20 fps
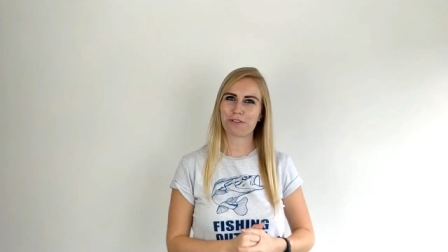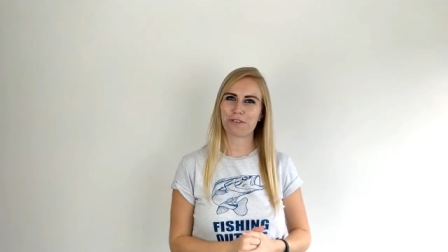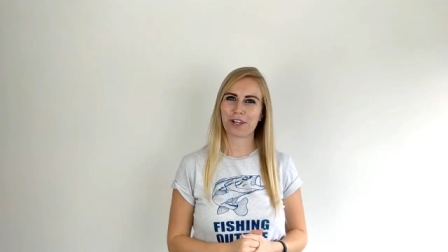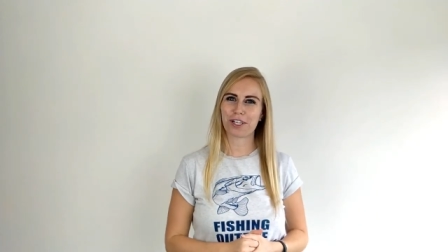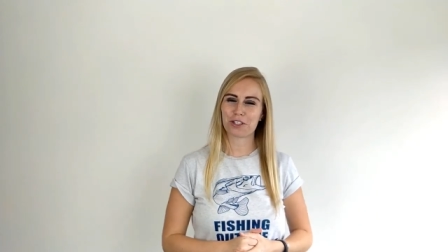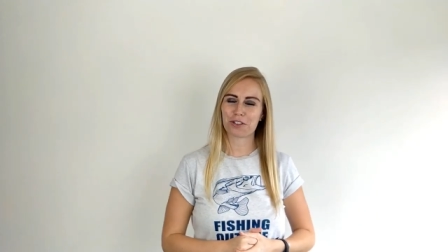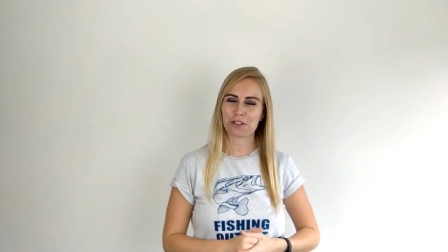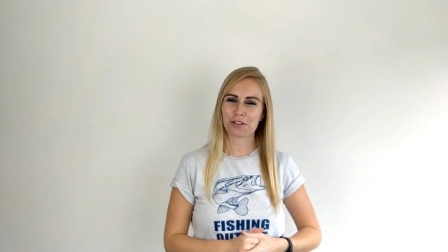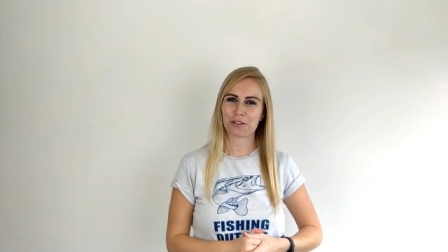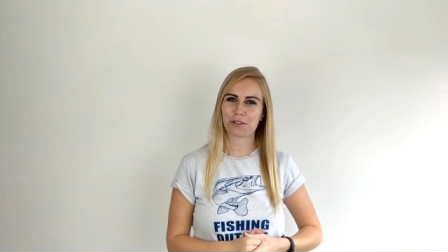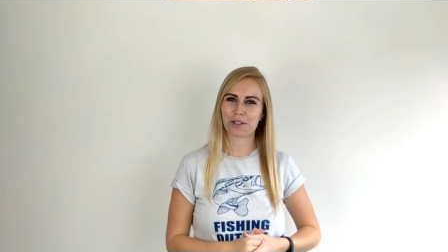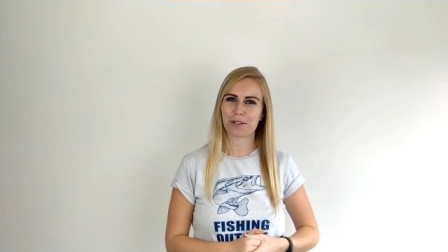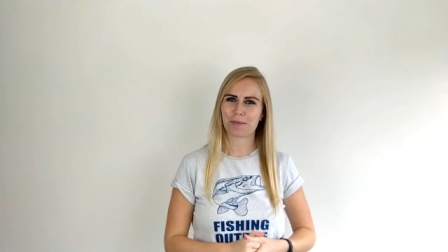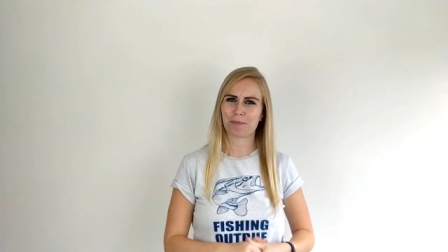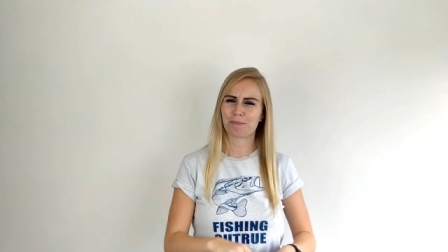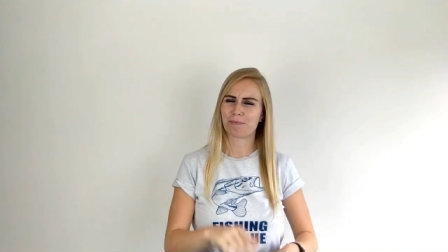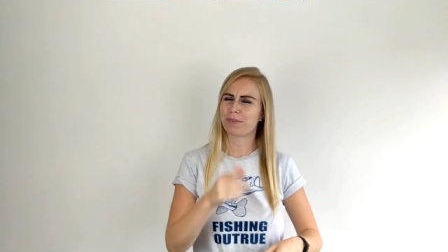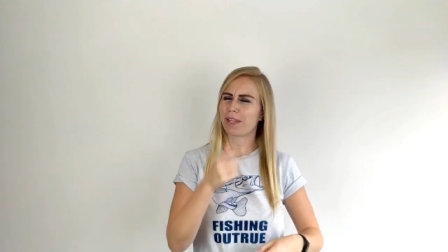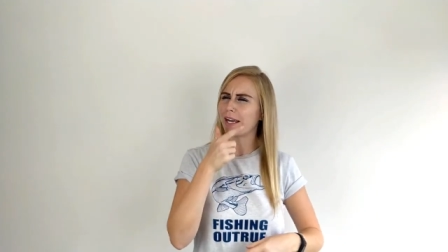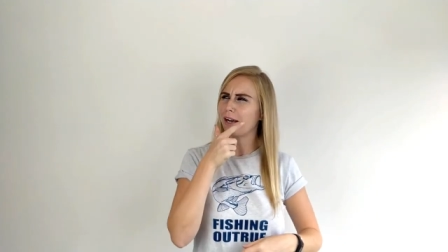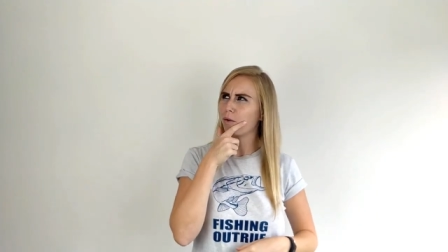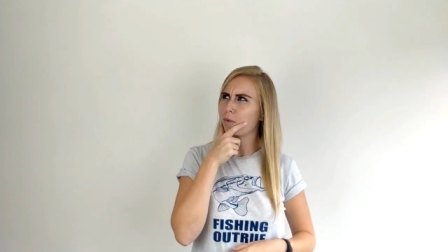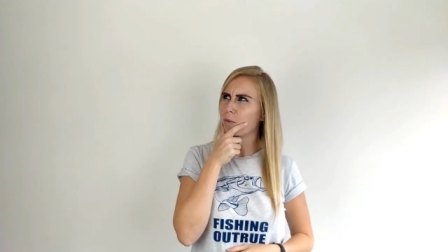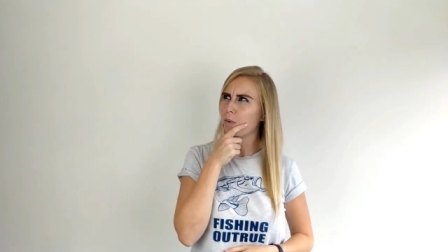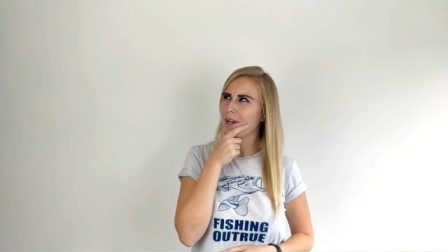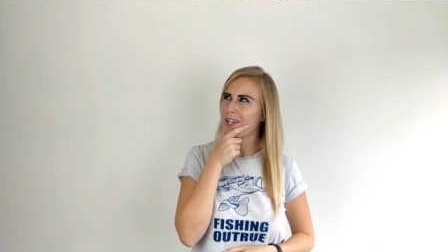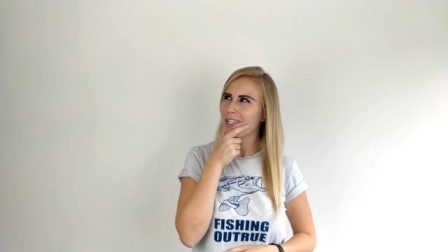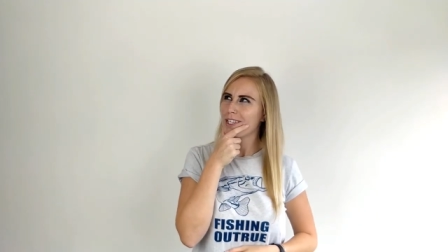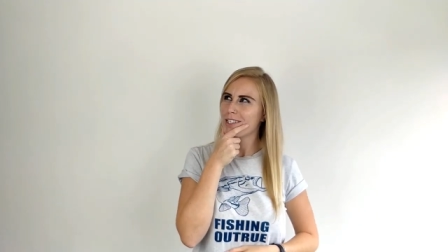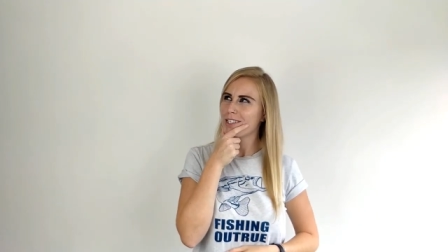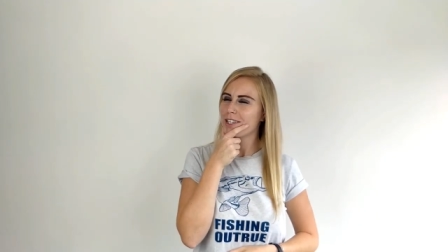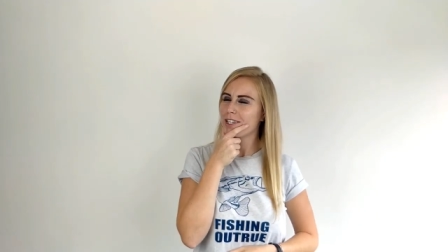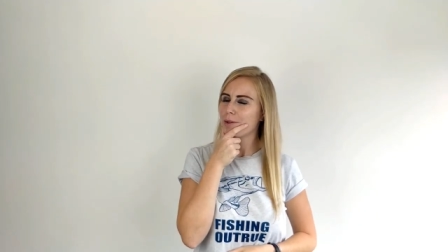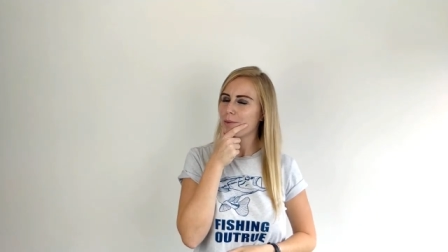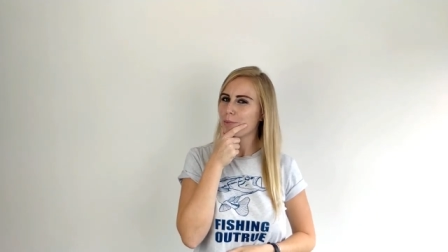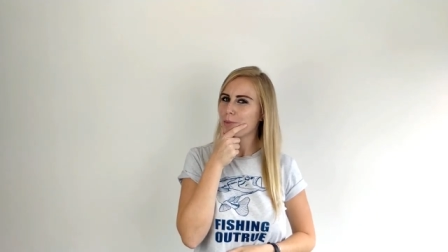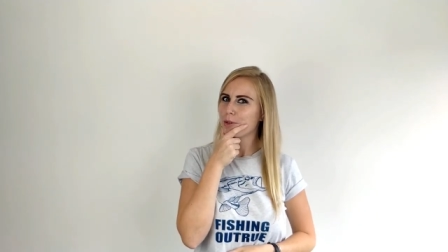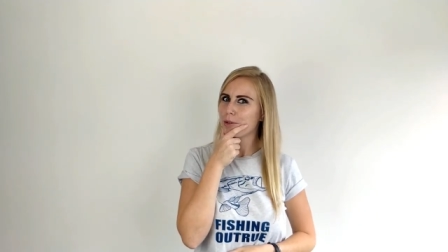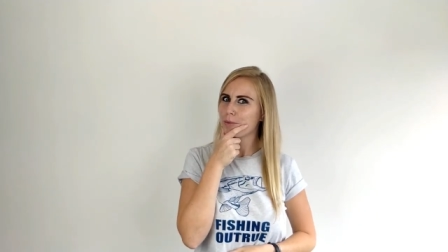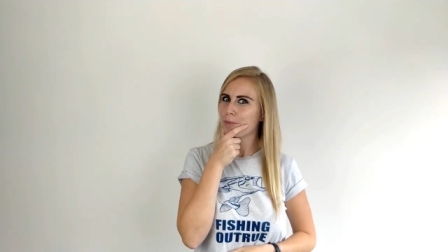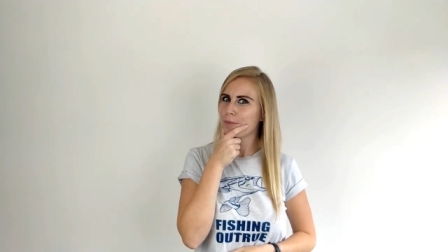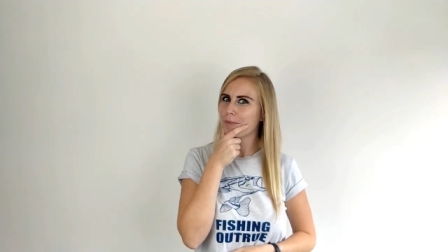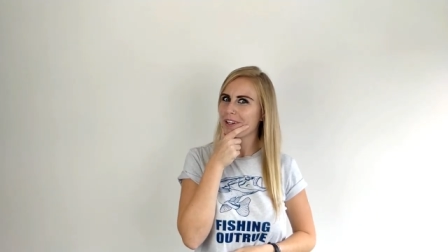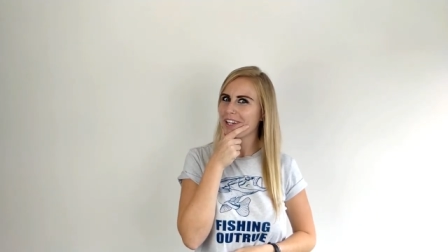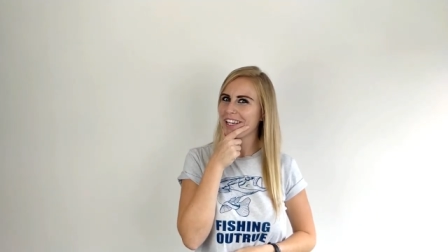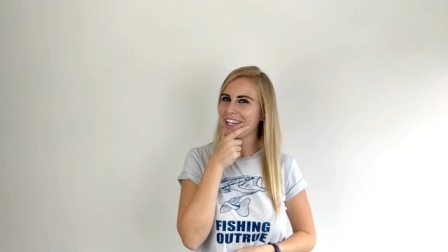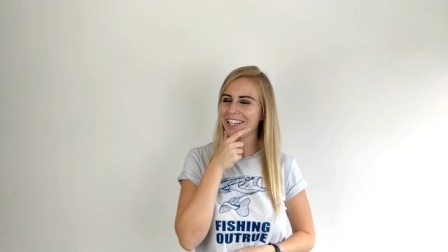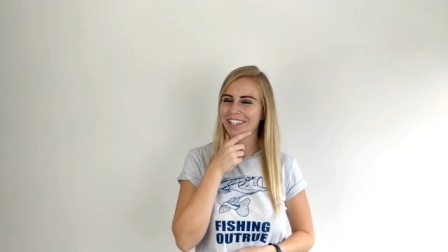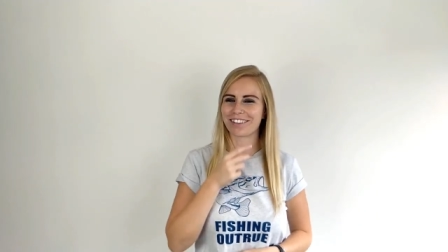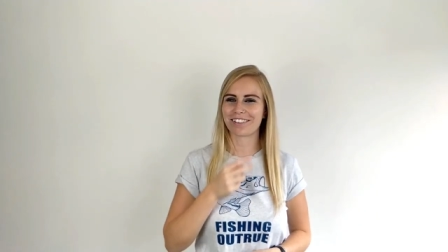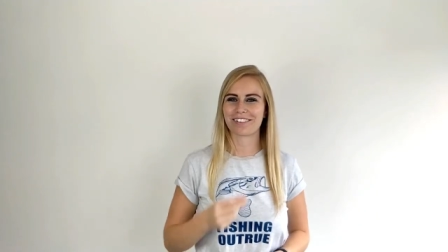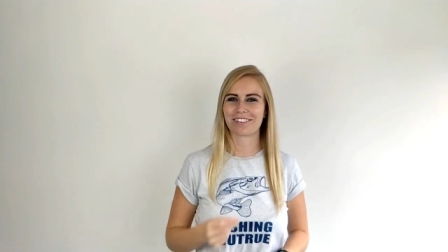French horn. Now, where did I put mine?